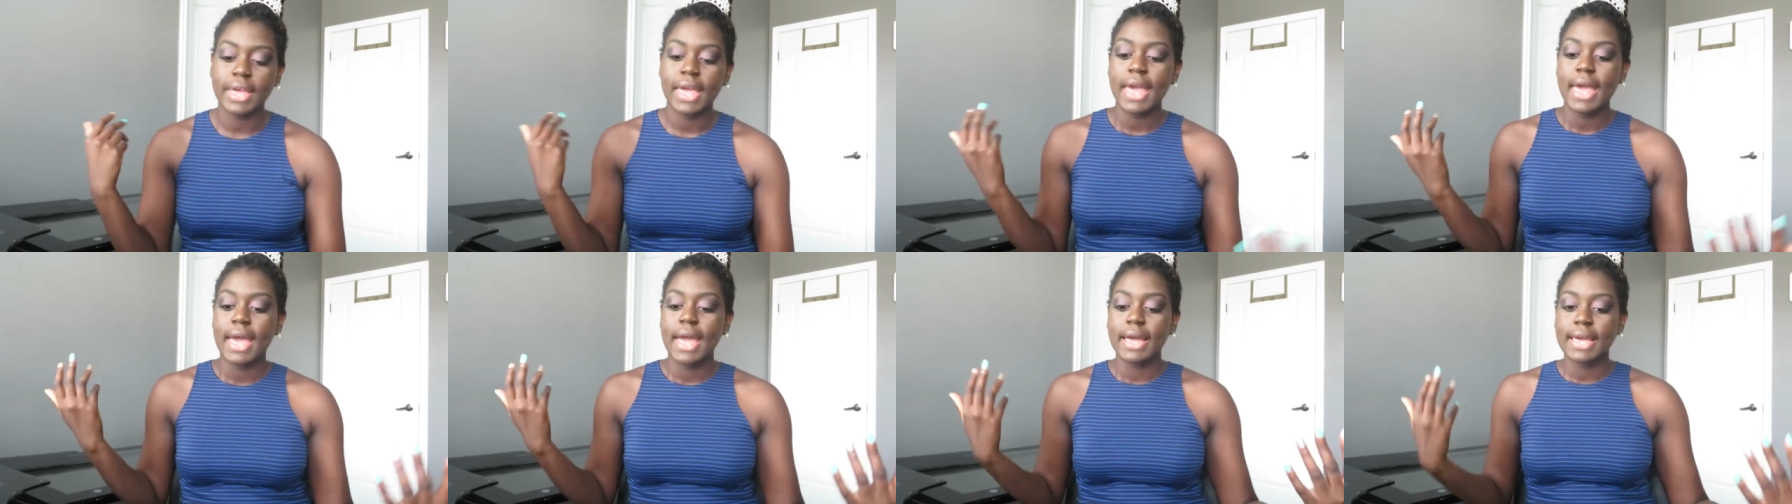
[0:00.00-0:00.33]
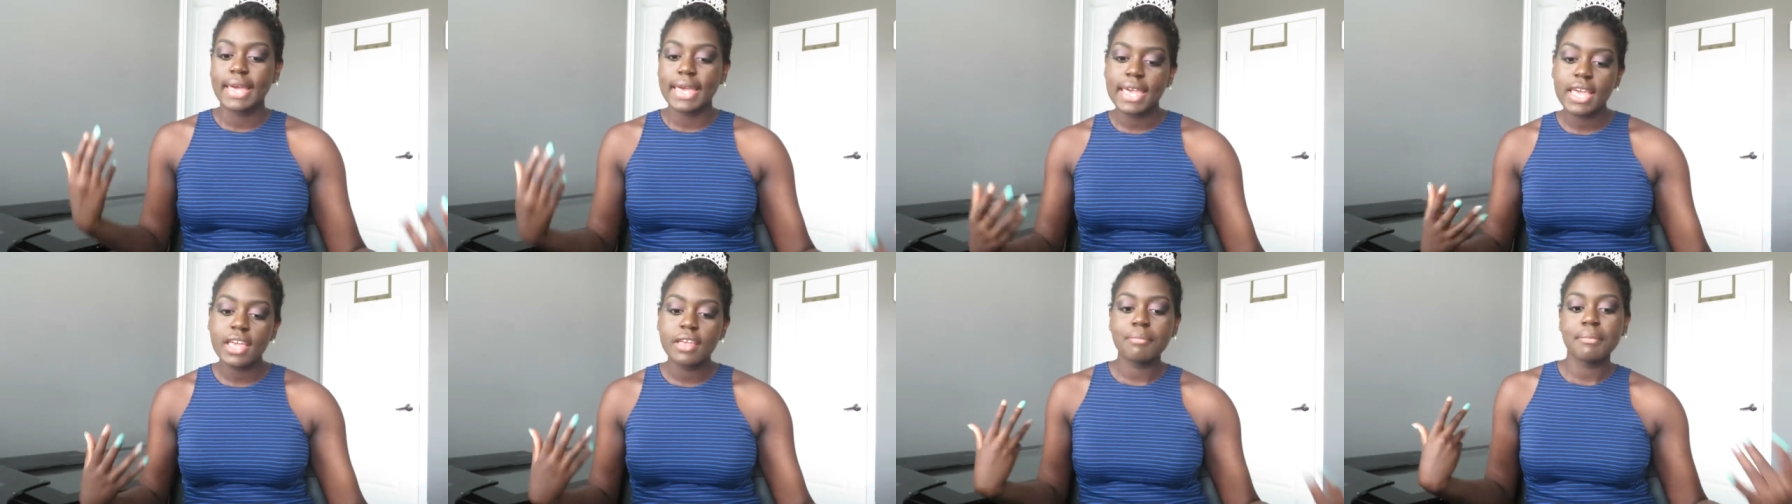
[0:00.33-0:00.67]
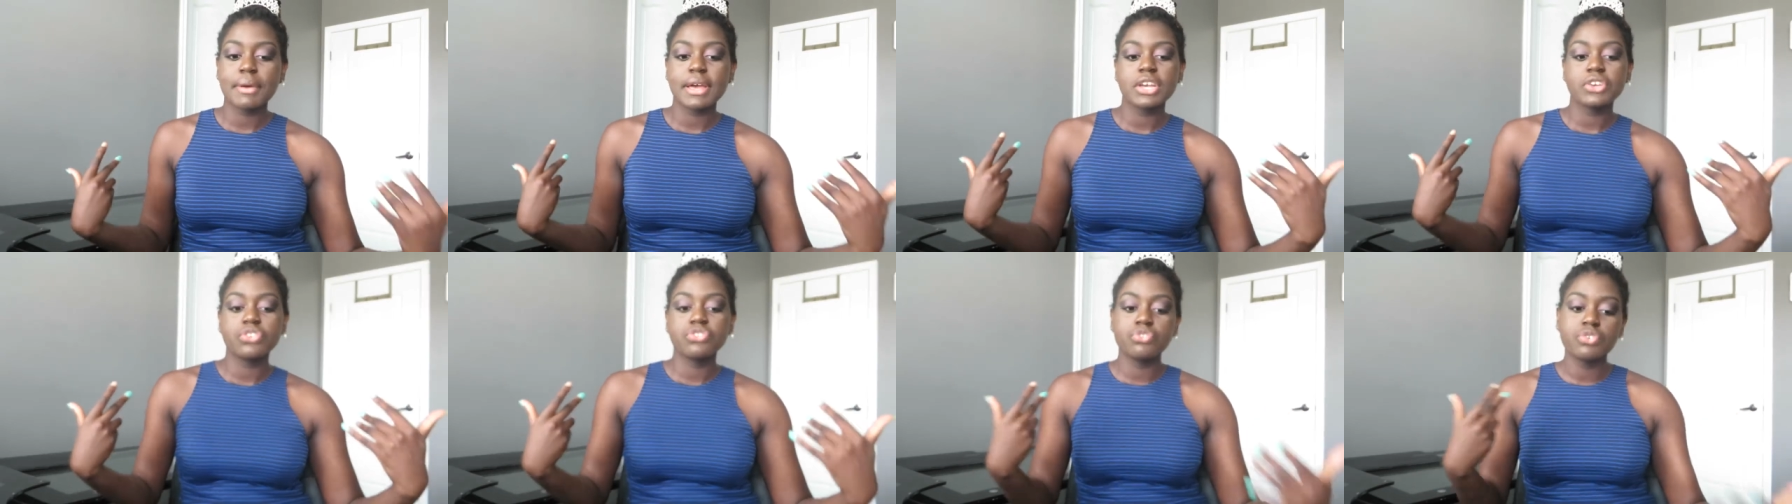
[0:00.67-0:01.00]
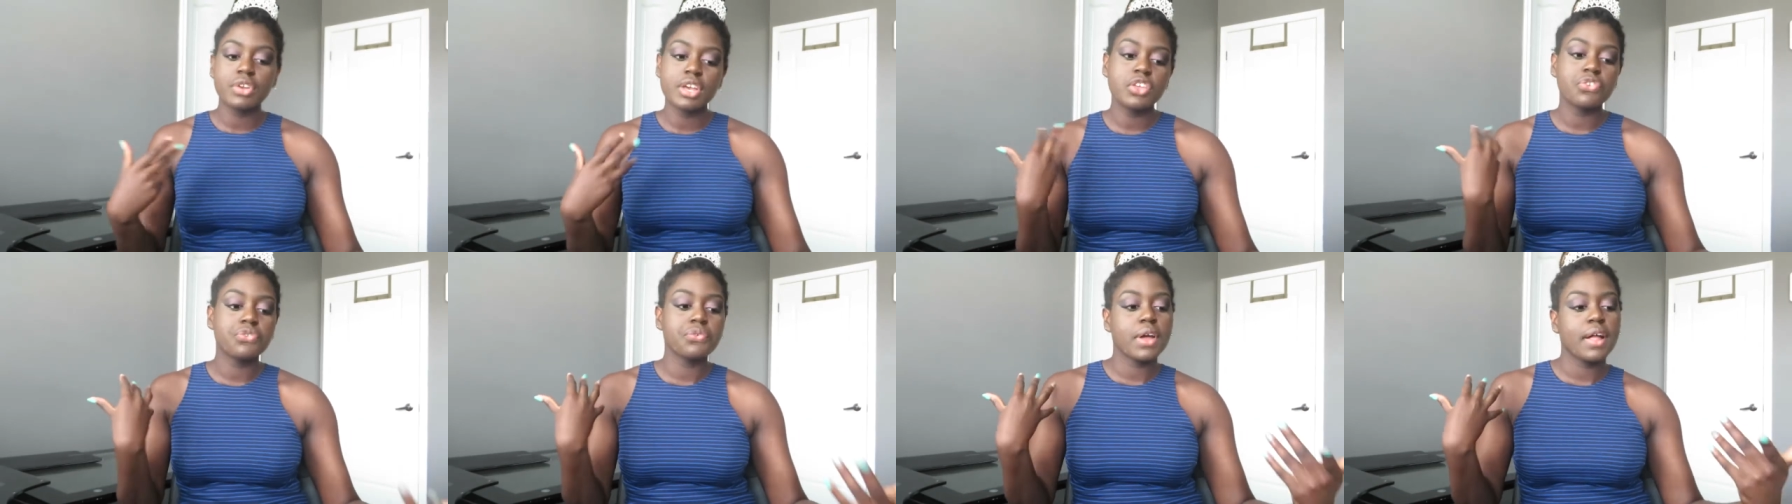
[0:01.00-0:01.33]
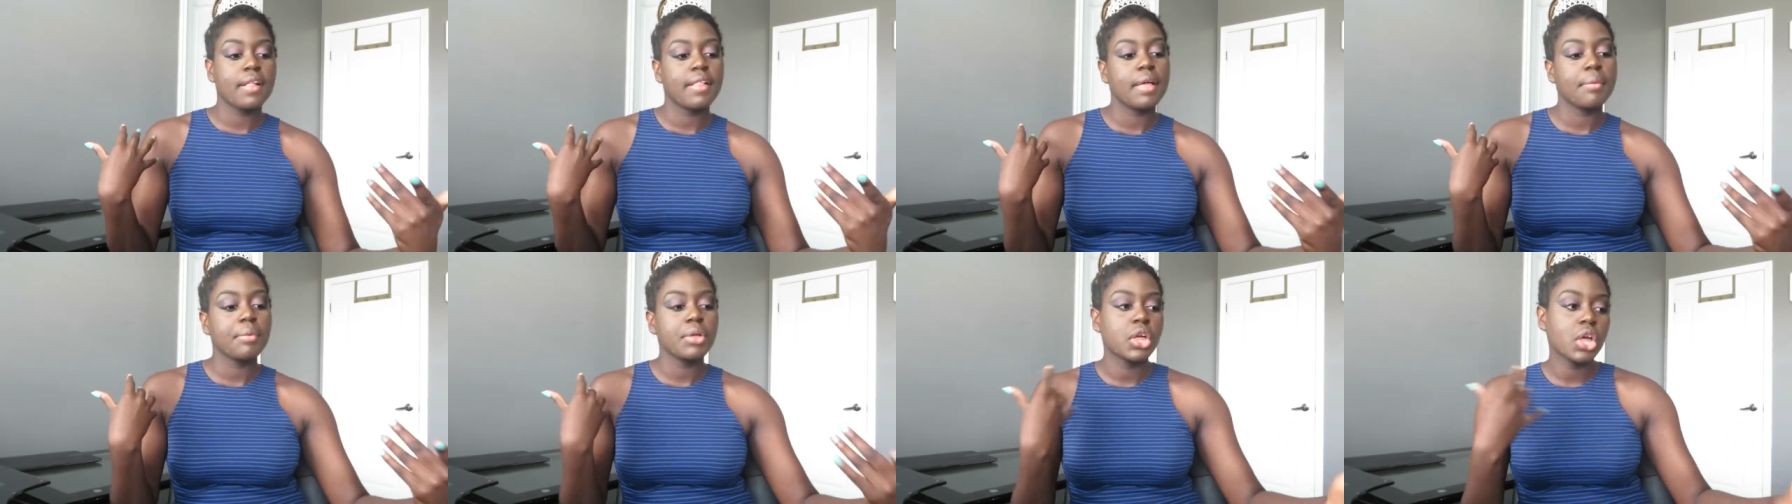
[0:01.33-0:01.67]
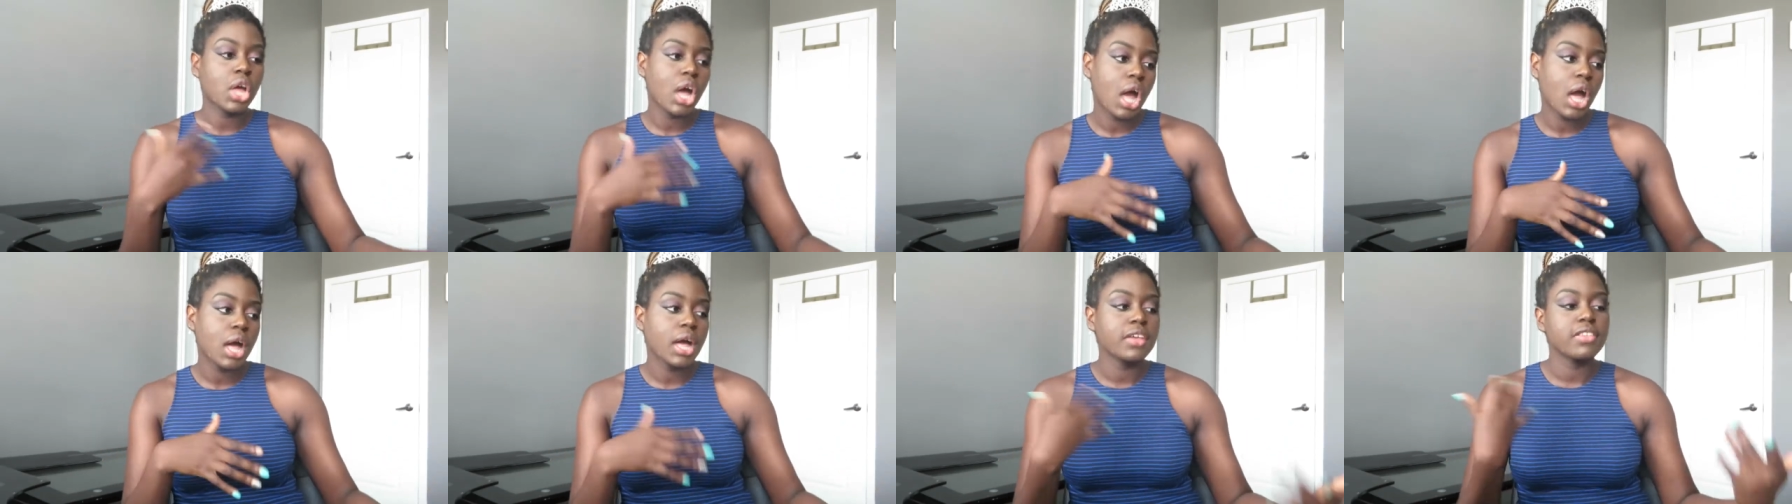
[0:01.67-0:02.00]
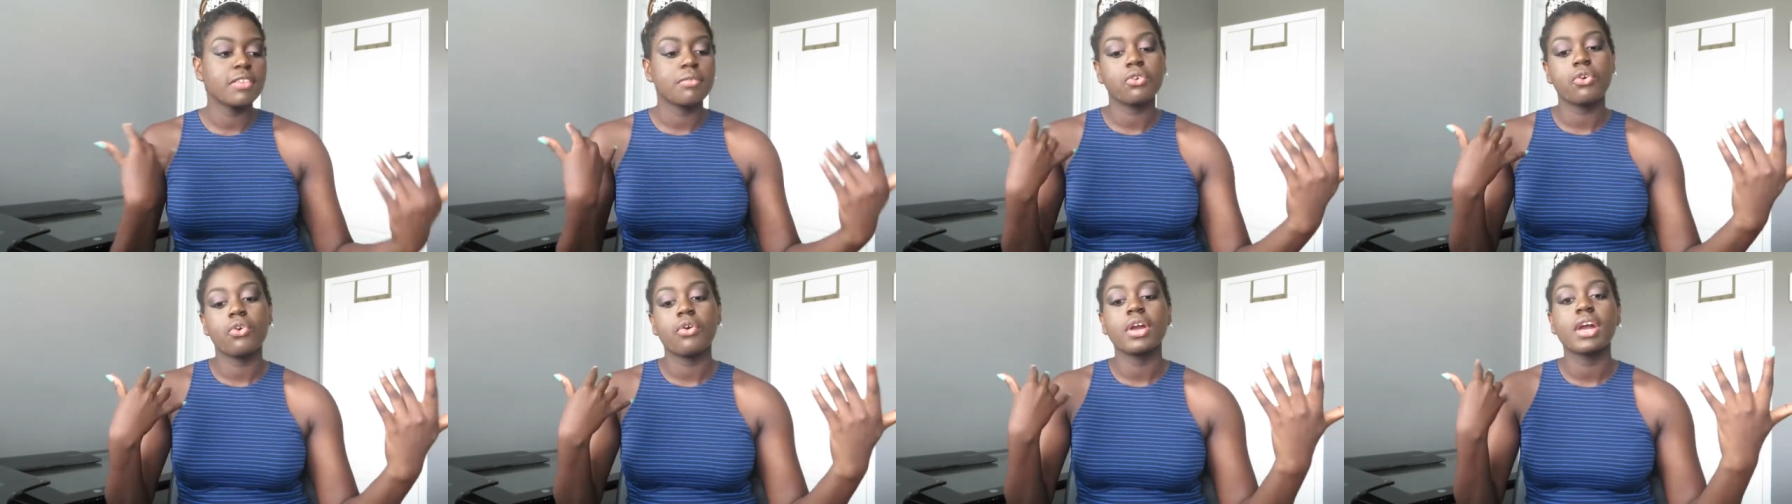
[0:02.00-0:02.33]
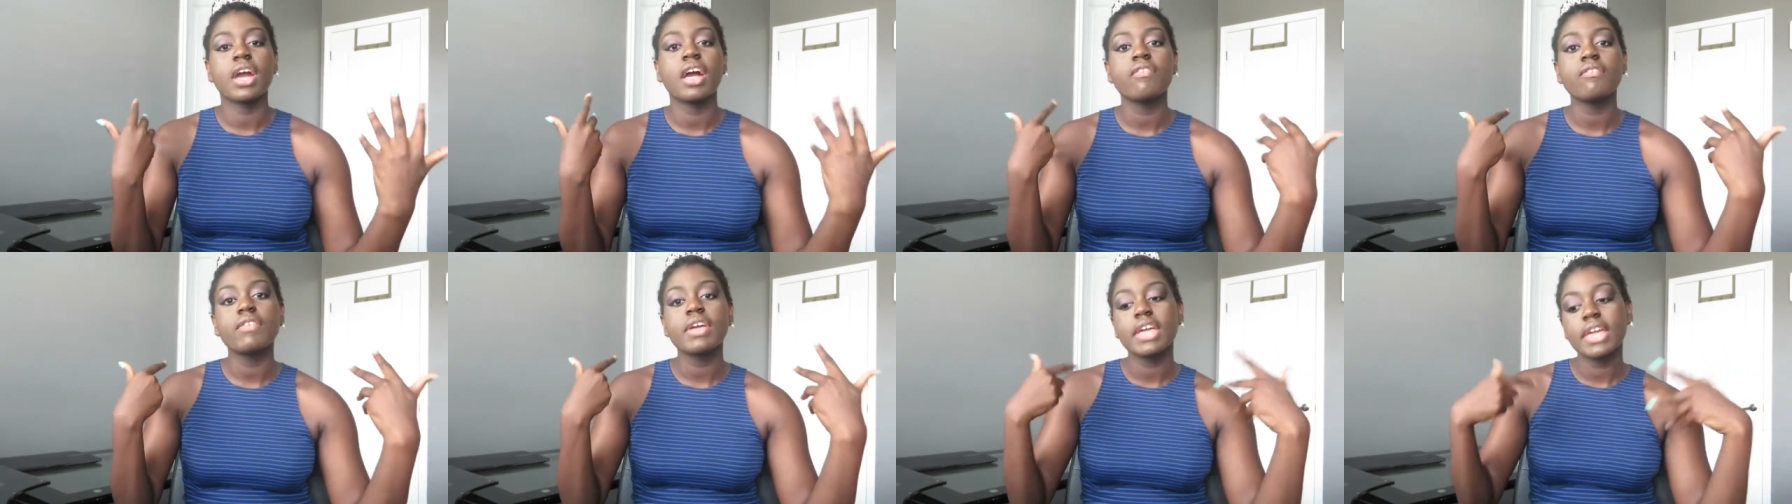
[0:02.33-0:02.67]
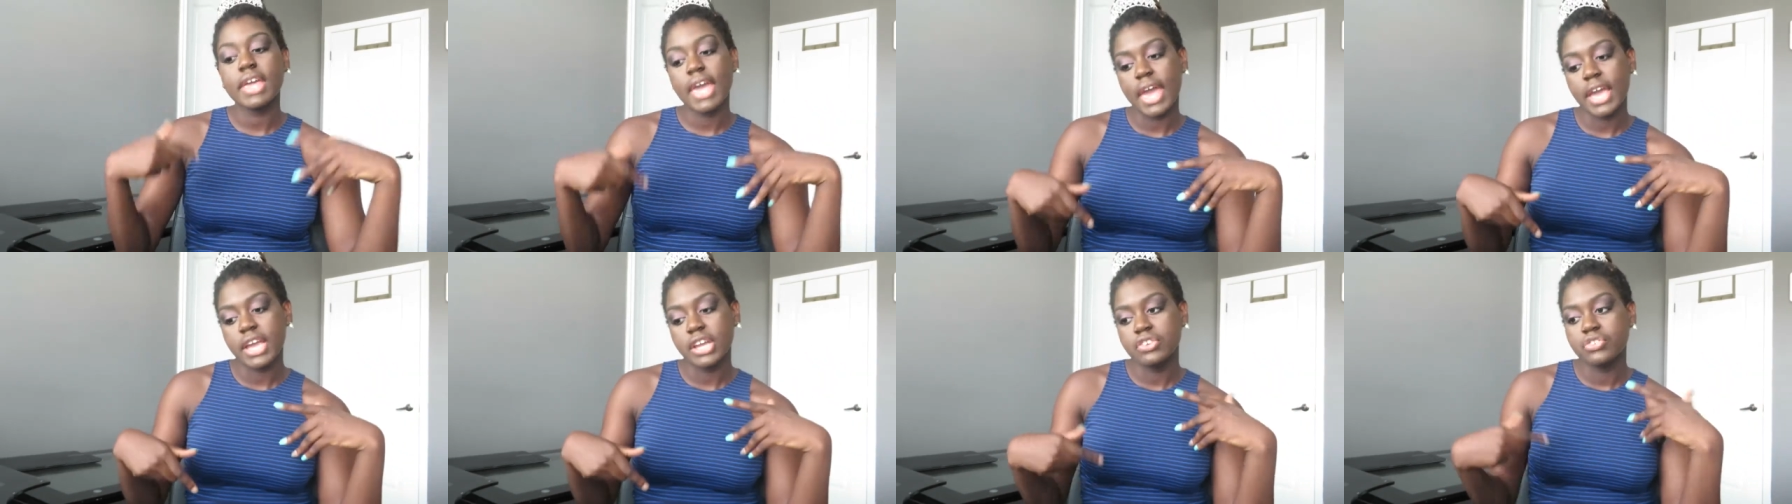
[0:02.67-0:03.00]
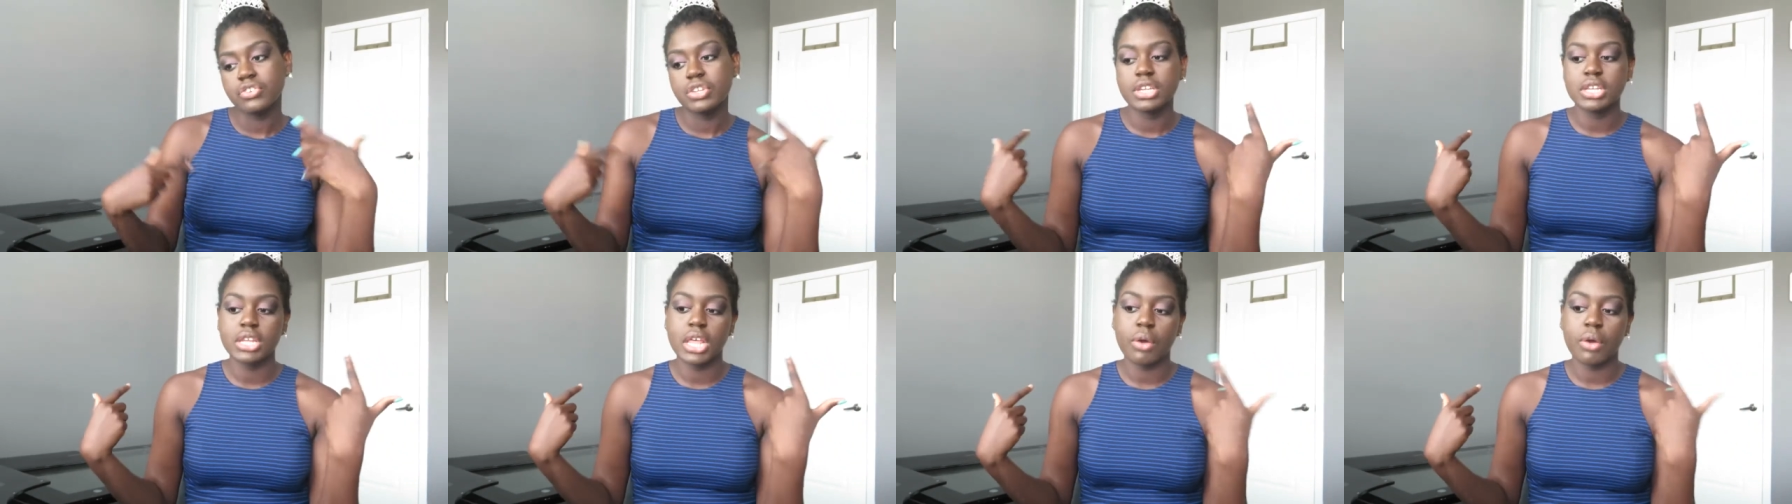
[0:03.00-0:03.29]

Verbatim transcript: like keep my streaks while I'm gone because I'm going on vacation